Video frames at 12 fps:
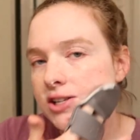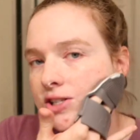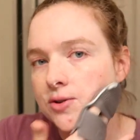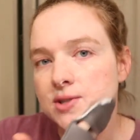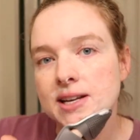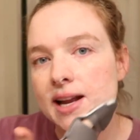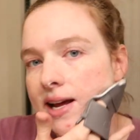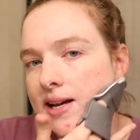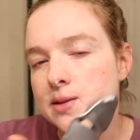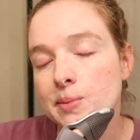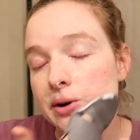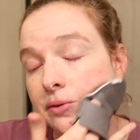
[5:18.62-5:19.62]
So today
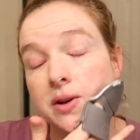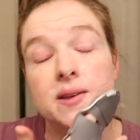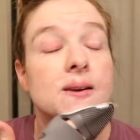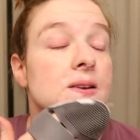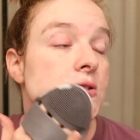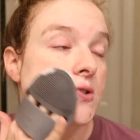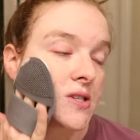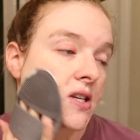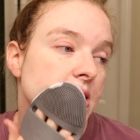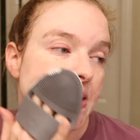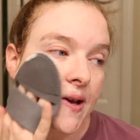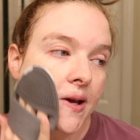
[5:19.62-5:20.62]
has been a really
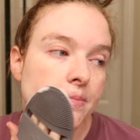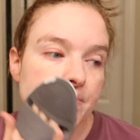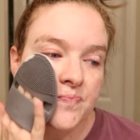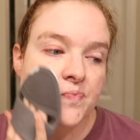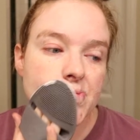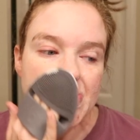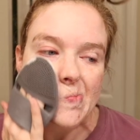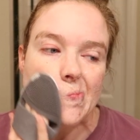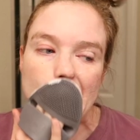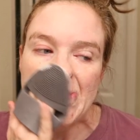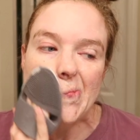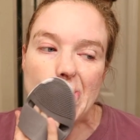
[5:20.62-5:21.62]
interesting day.
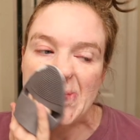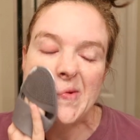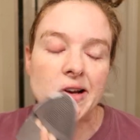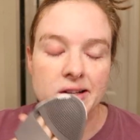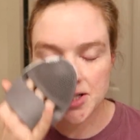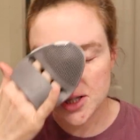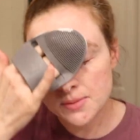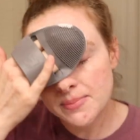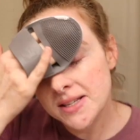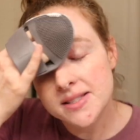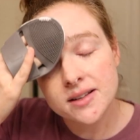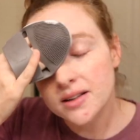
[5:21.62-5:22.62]
It's just
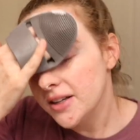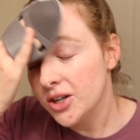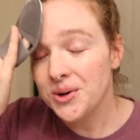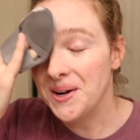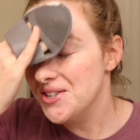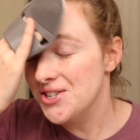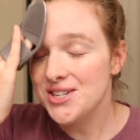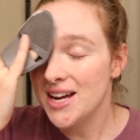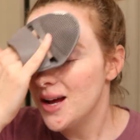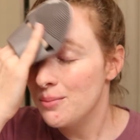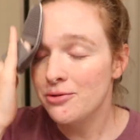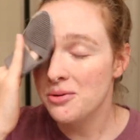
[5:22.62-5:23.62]
basically crunch
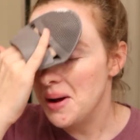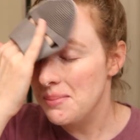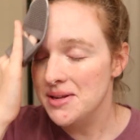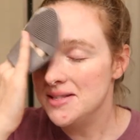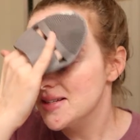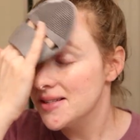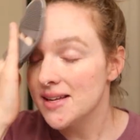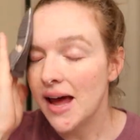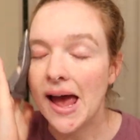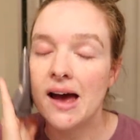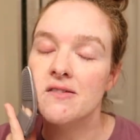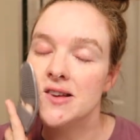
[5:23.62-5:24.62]
time for my business. I
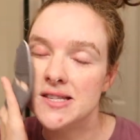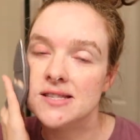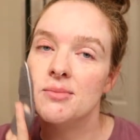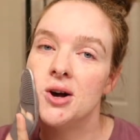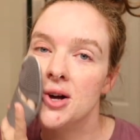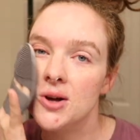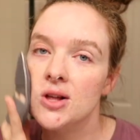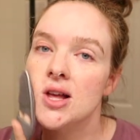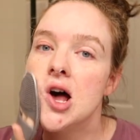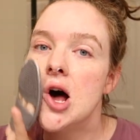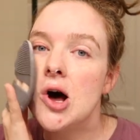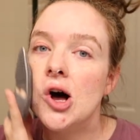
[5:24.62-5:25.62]
have a small
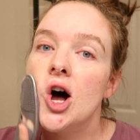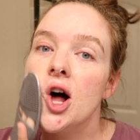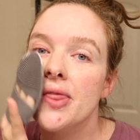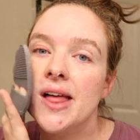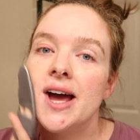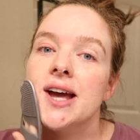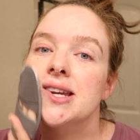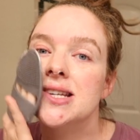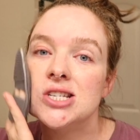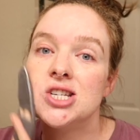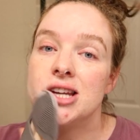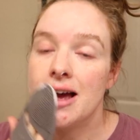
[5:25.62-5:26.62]
online
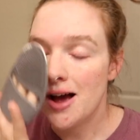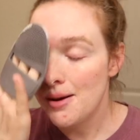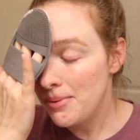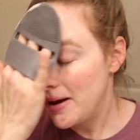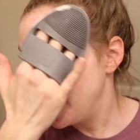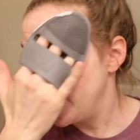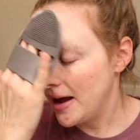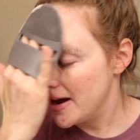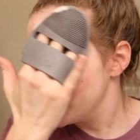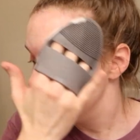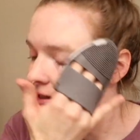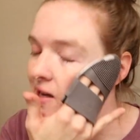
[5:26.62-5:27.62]
shop
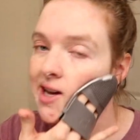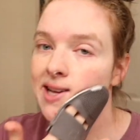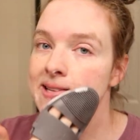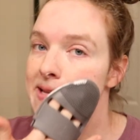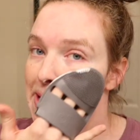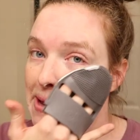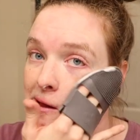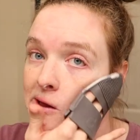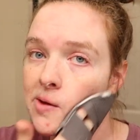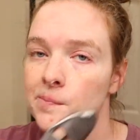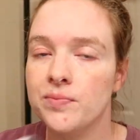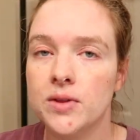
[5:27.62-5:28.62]
and I
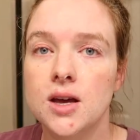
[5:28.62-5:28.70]
sell